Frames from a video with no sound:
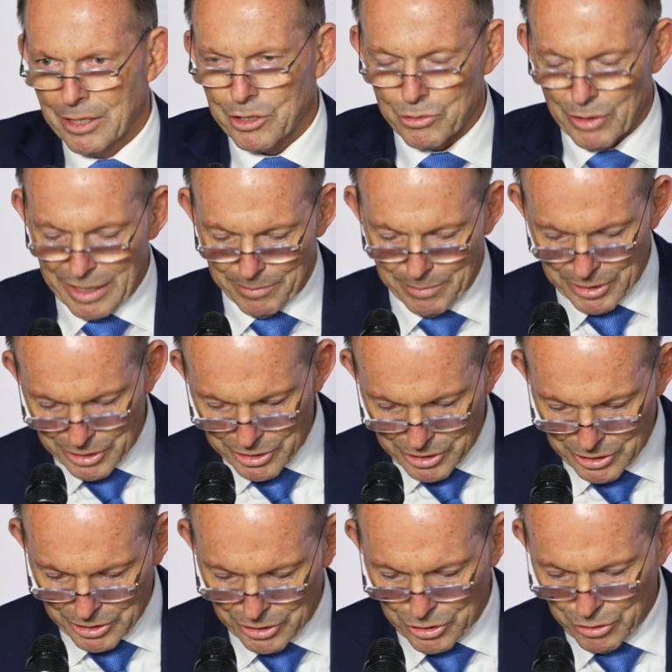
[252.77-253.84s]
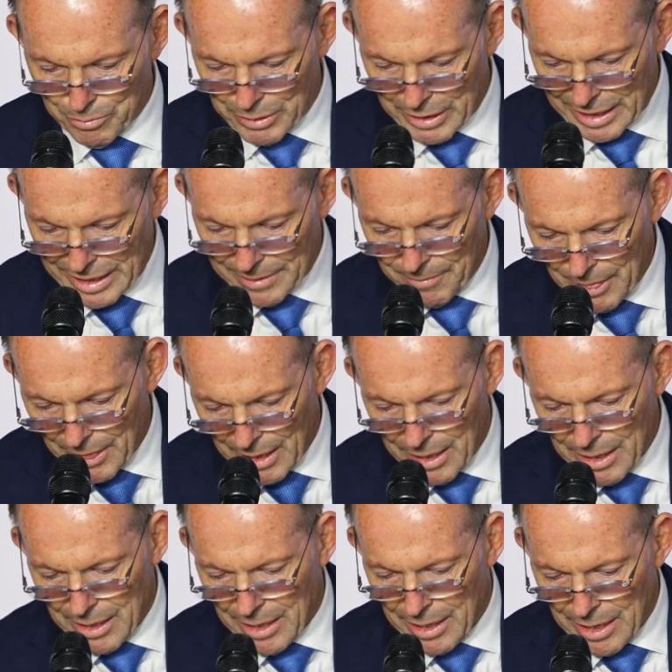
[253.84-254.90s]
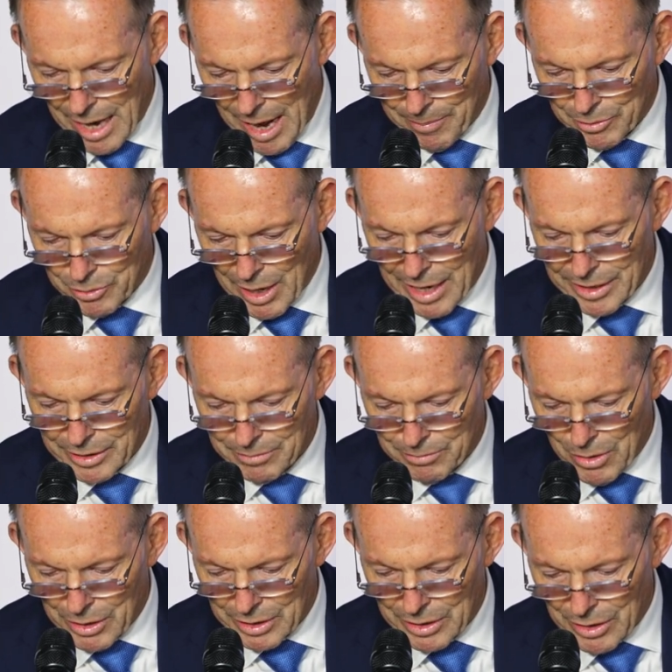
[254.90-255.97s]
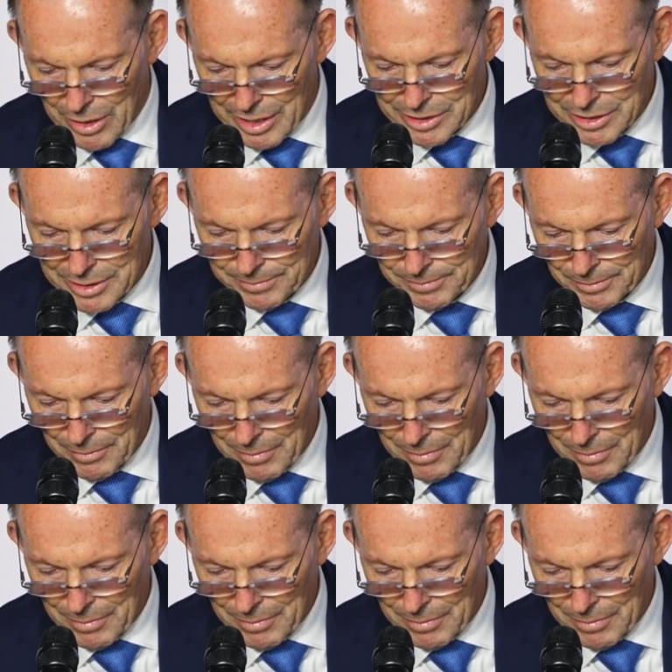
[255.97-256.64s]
treatments, to be upgraded and modernised.